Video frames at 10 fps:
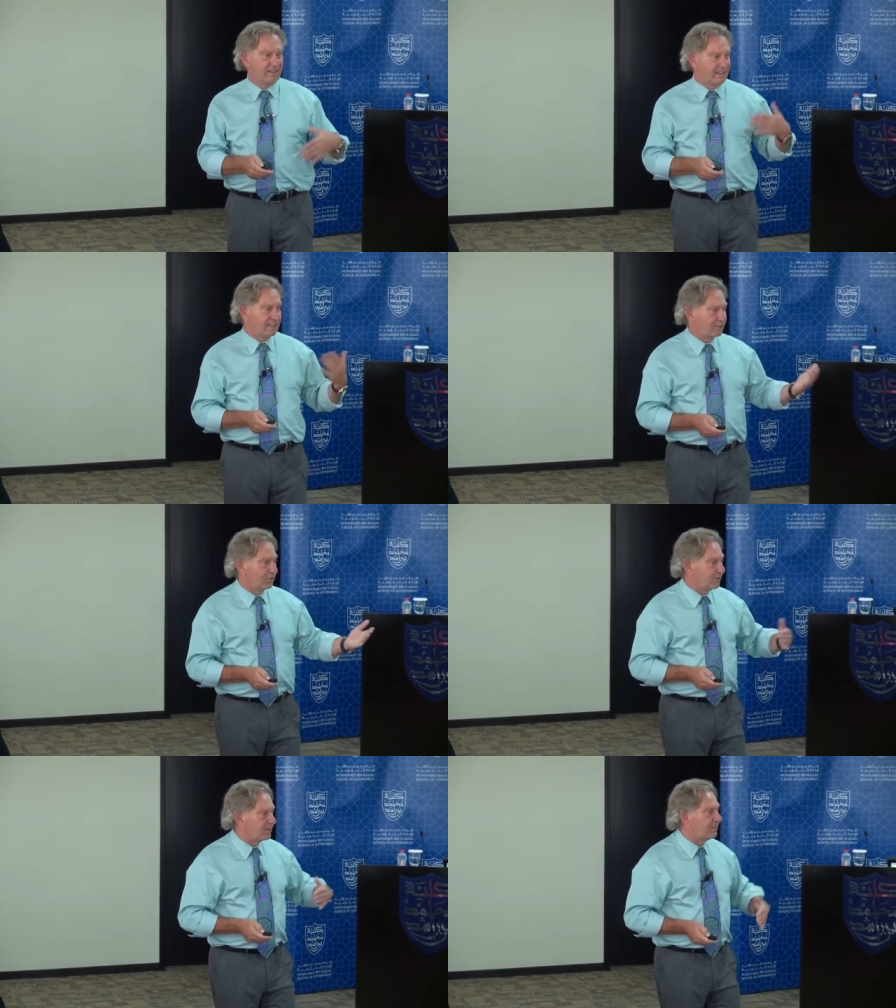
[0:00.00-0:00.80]

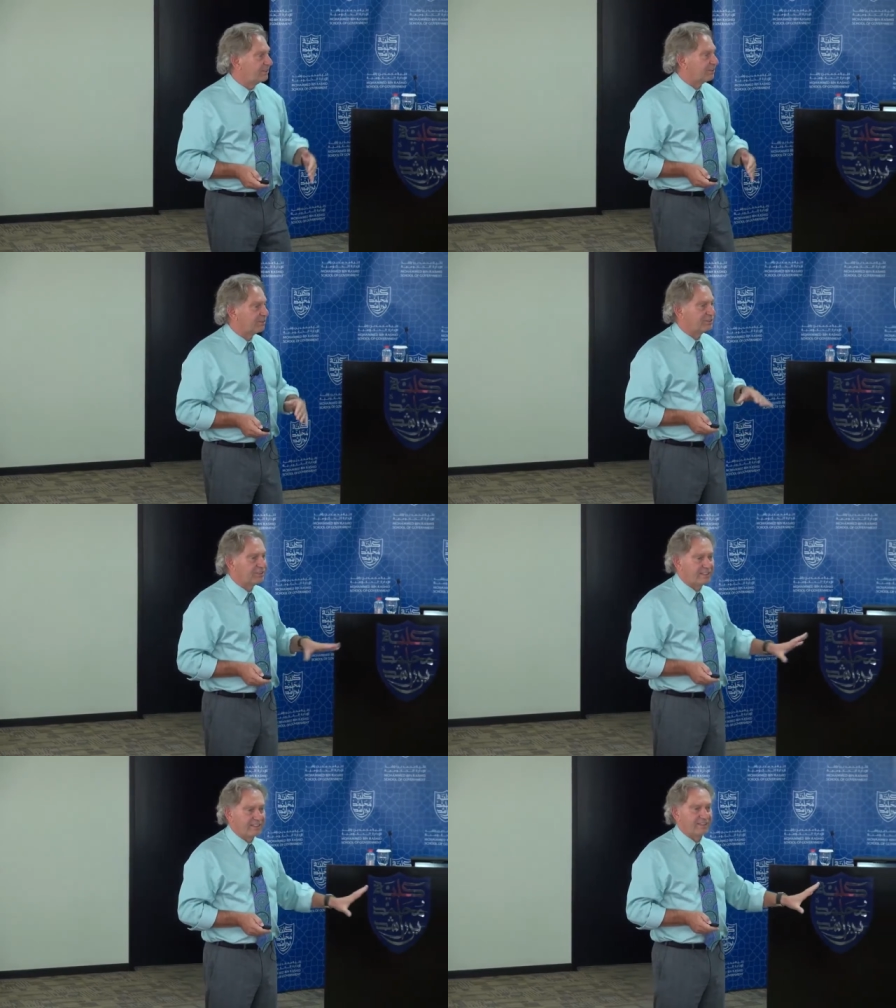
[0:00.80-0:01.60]
Economically,
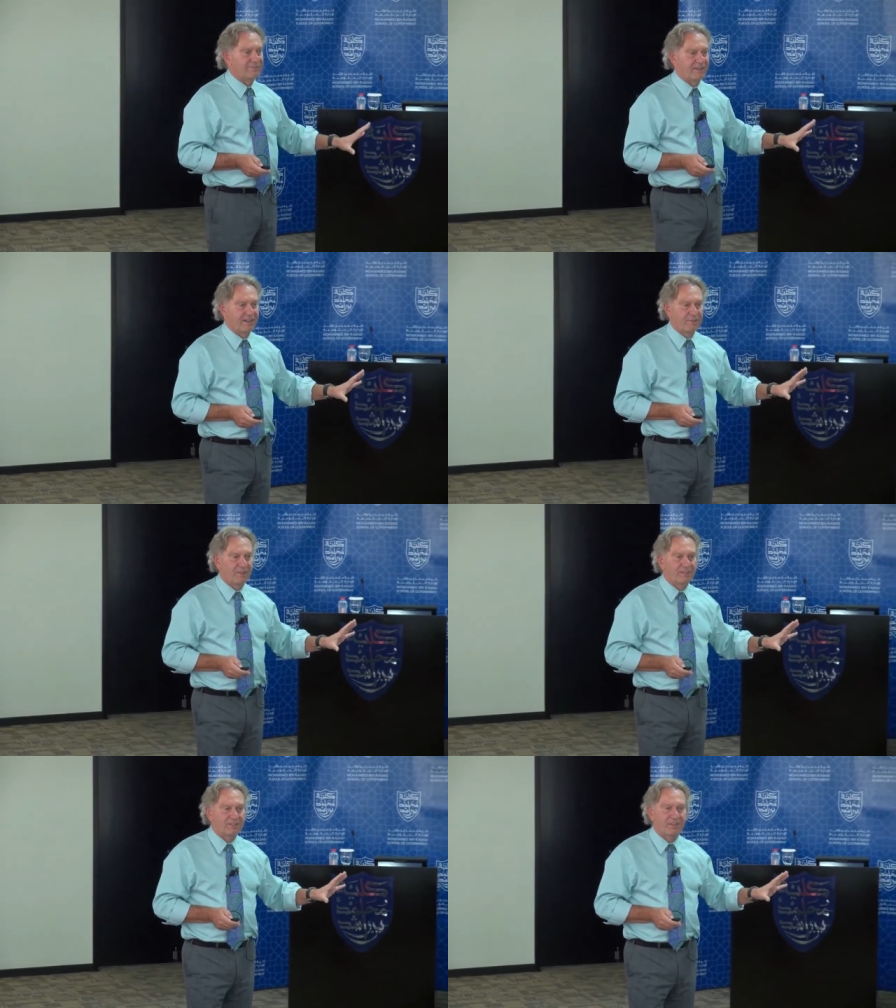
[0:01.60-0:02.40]
socially, and
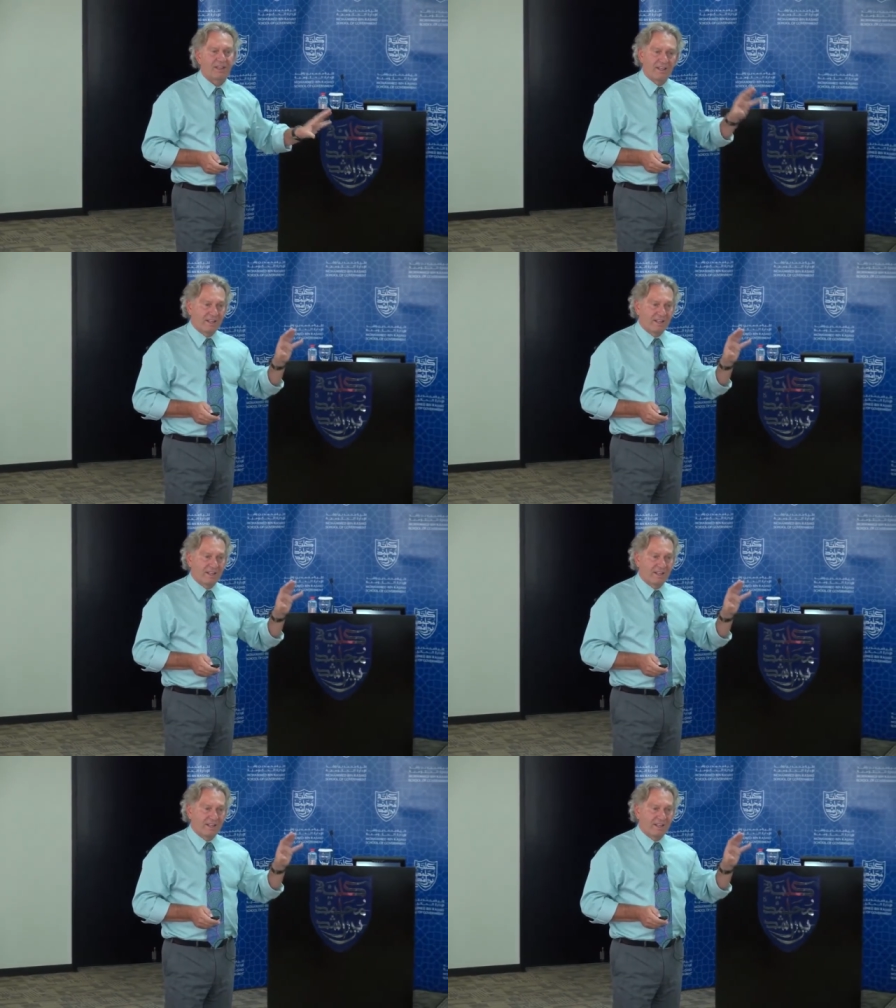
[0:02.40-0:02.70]
environmental.